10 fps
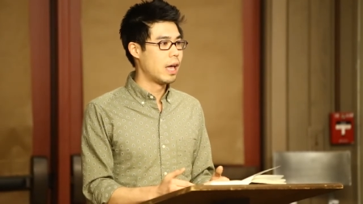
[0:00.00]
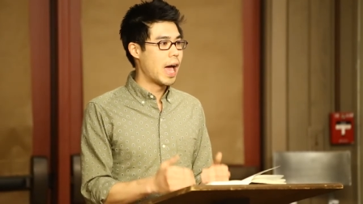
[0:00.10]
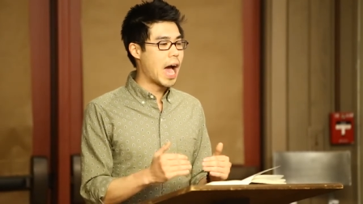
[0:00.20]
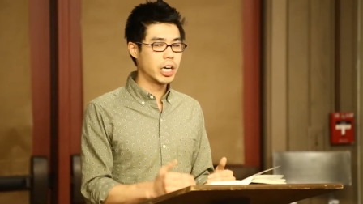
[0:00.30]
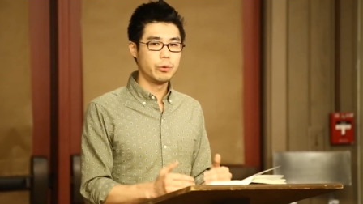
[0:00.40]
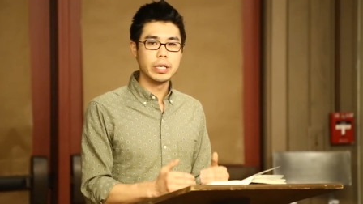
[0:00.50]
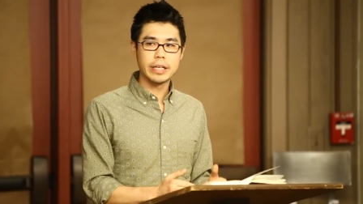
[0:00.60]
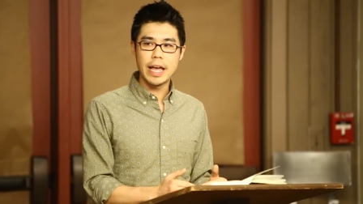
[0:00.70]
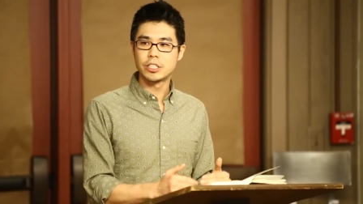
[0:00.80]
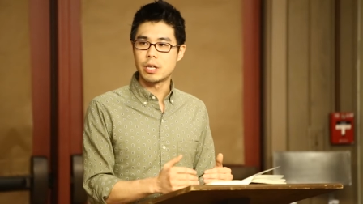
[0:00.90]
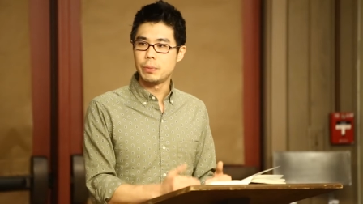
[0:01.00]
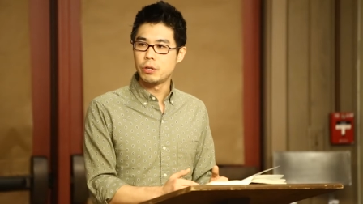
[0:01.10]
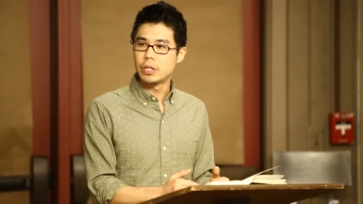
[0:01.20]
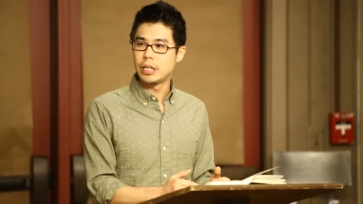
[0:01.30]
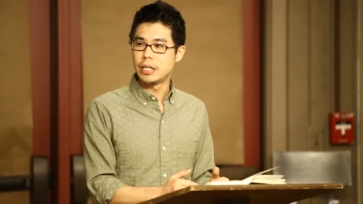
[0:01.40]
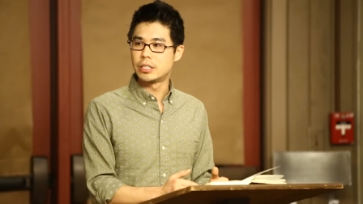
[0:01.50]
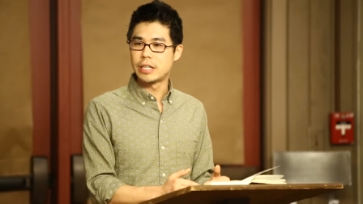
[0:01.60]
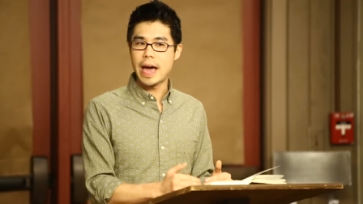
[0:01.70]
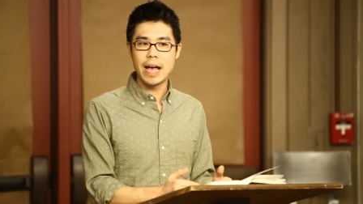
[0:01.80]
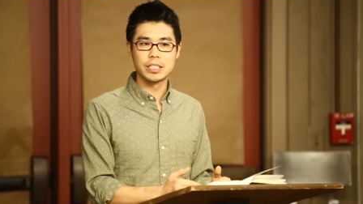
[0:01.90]
How do we engage communities
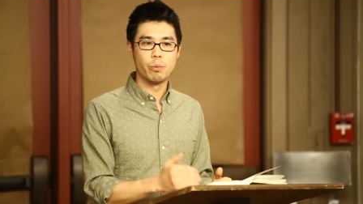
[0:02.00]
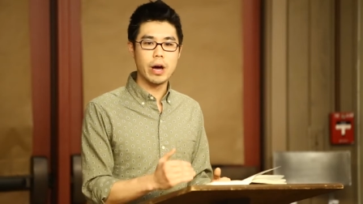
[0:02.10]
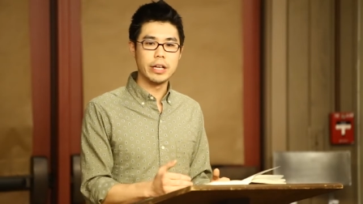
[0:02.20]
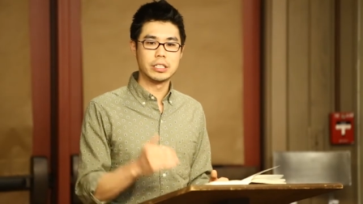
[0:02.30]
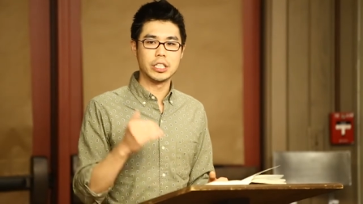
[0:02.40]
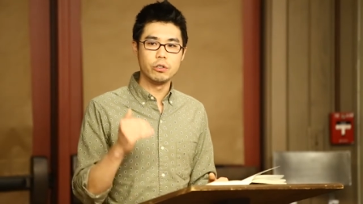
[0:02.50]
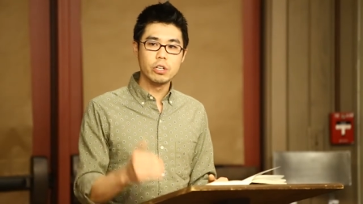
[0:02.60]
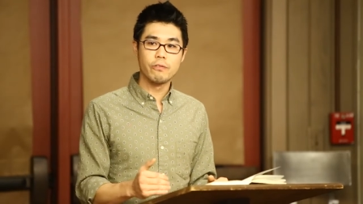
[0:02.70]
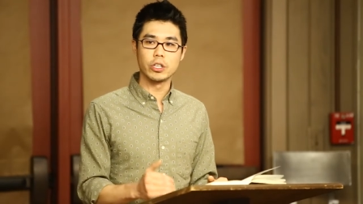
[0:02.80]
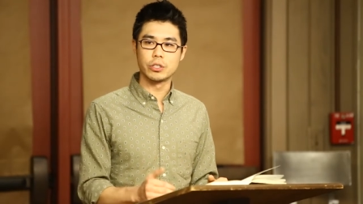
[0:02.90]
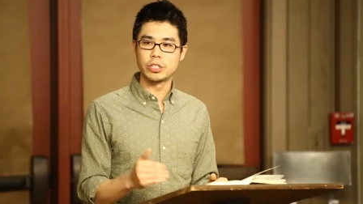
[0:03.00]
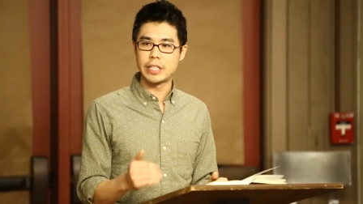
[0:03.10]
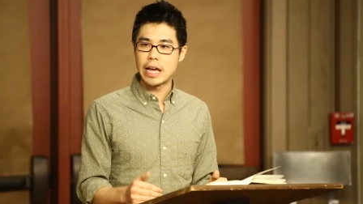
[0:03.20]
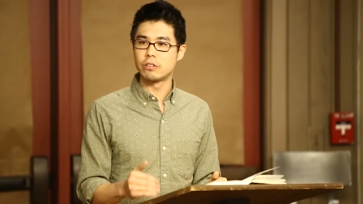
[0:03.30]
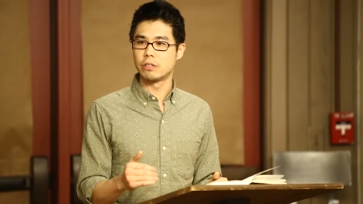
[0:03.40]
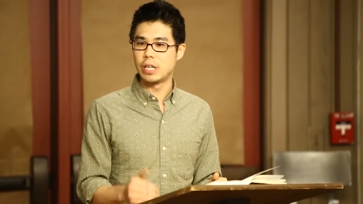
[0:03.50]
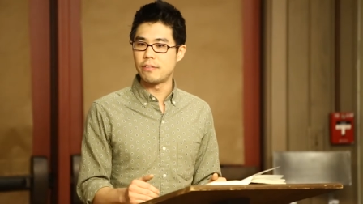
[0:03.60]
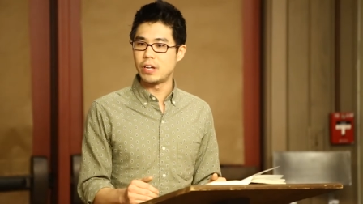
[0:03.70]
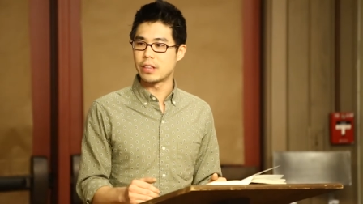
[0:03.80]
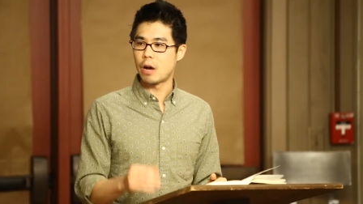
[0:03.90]
to ask what is the universal standard of
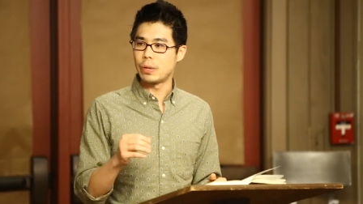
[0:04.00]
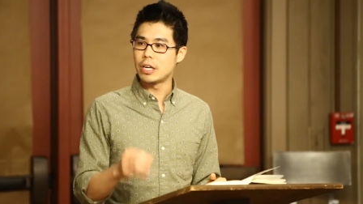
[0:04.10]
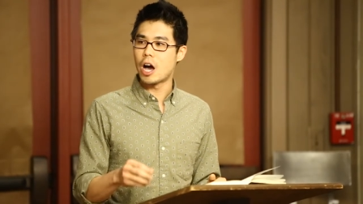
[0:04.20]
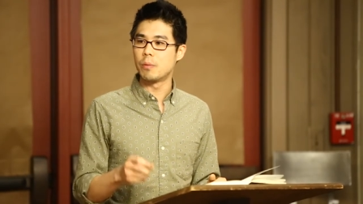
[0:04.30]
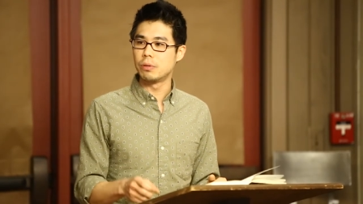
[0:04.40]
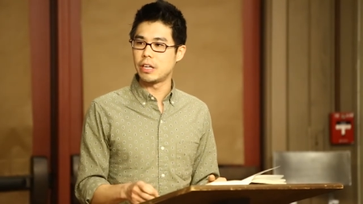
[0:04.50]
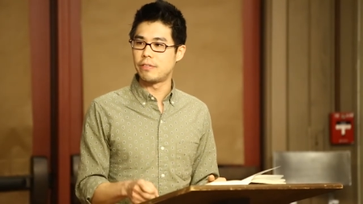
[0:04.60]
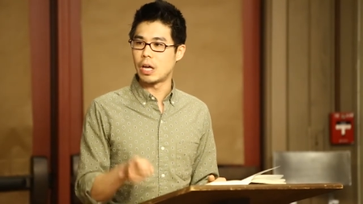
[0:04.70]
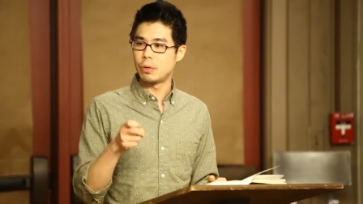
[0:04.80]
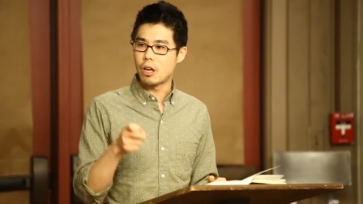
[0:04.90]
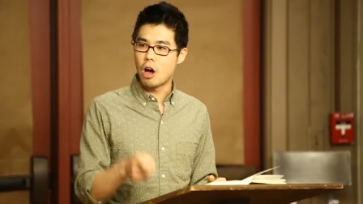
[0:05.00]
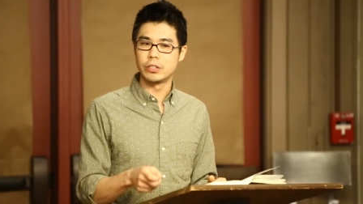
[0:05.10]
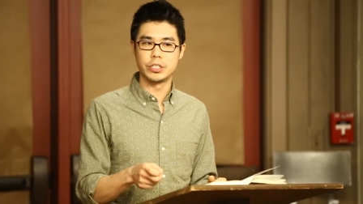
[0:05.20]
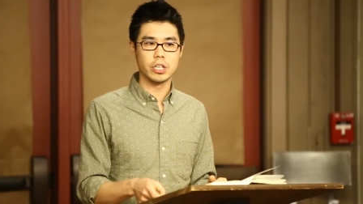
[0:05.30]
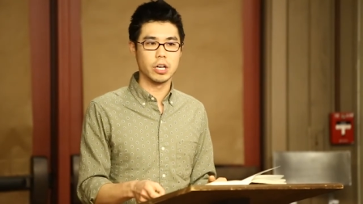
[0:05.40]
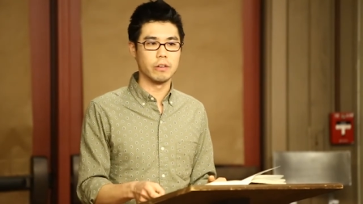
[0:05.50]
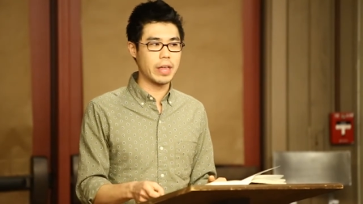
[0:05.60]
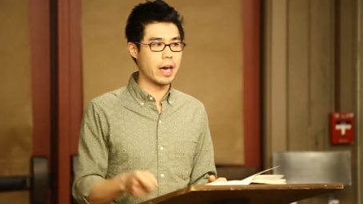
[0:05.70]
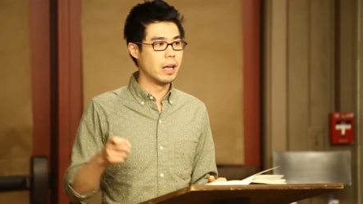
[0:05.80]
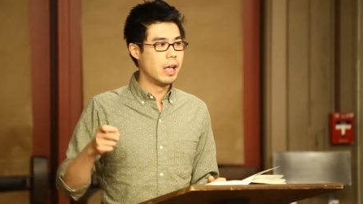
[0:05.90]
living that we all believe that we all deserve?
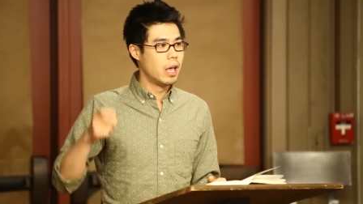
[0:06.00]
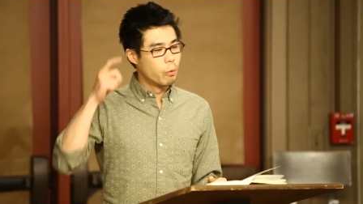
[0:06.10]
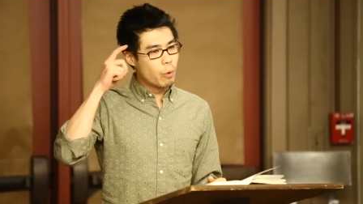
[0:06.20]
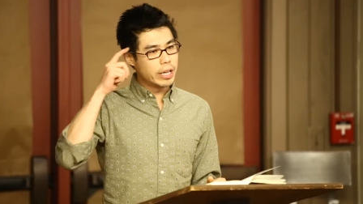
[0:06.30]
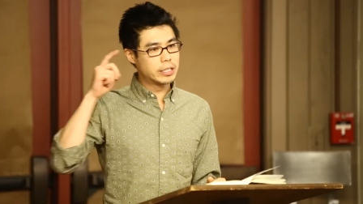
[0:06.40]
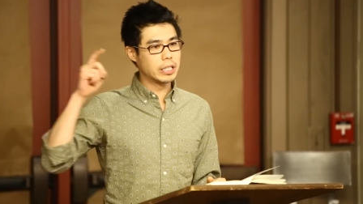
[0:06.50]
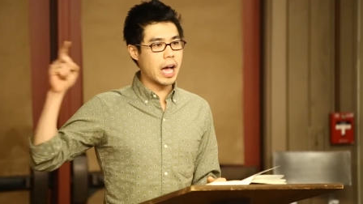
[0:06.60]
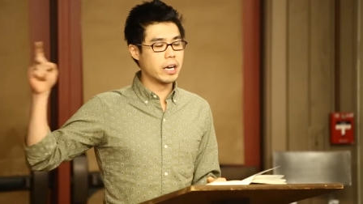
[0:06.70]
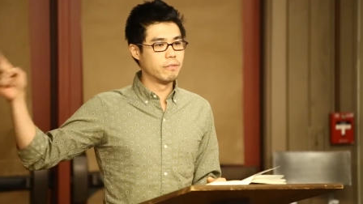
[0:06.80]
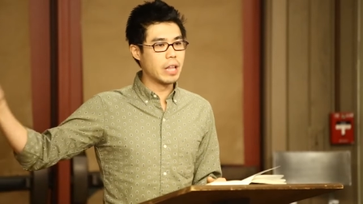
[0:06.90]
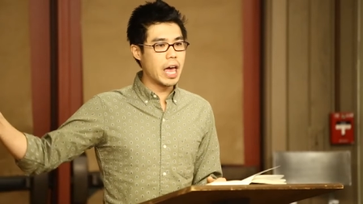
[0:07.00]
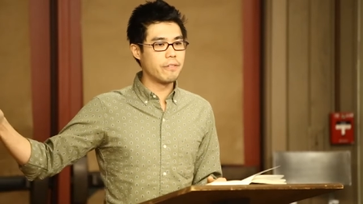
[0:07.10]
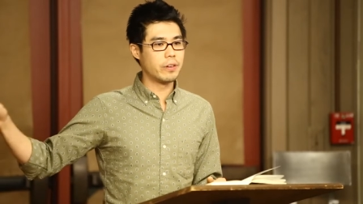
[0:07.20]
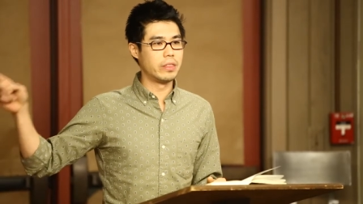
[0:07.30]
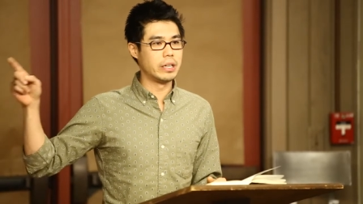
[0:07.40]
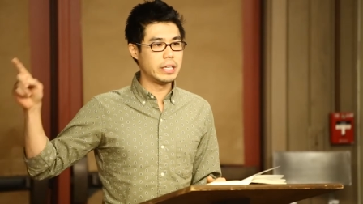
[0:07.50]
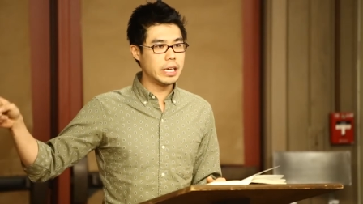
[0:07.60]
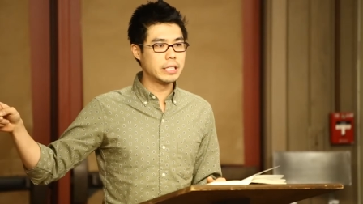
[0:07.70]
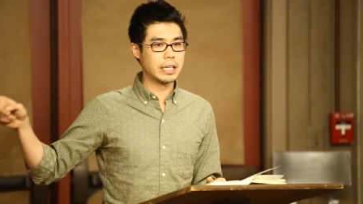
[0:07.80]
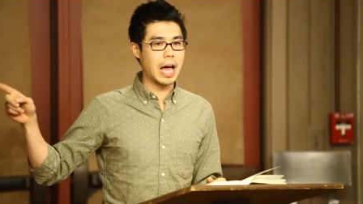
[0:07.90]
That what is the kind of life and the
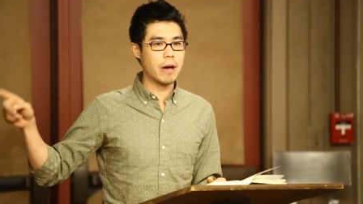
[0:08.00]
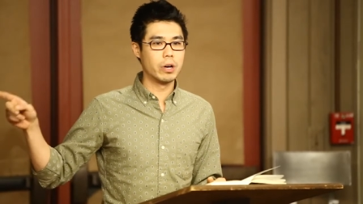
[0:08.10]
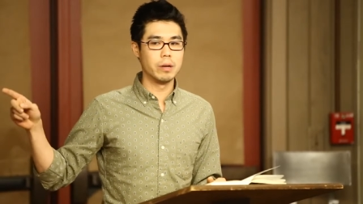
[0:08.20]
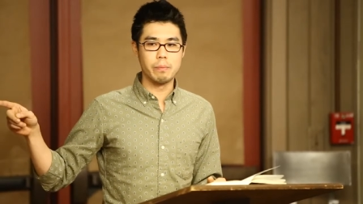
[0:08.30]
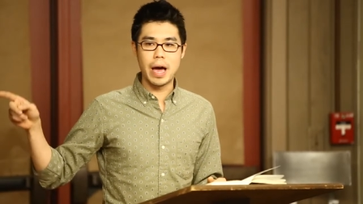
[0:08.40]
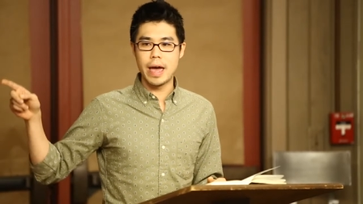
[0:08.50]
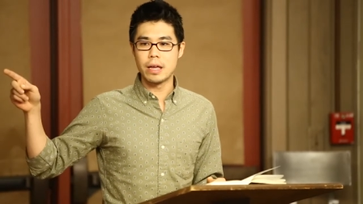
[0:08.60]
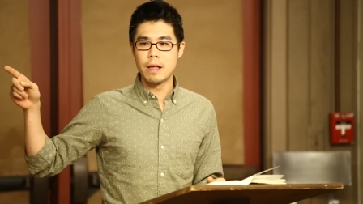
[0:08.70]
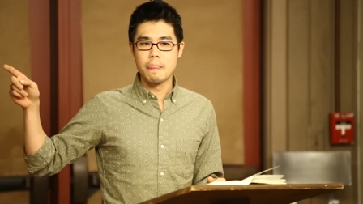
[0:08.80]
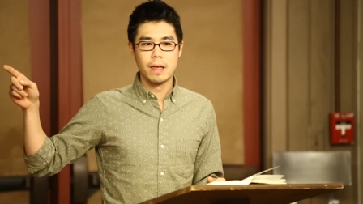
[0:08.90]
needs that I want my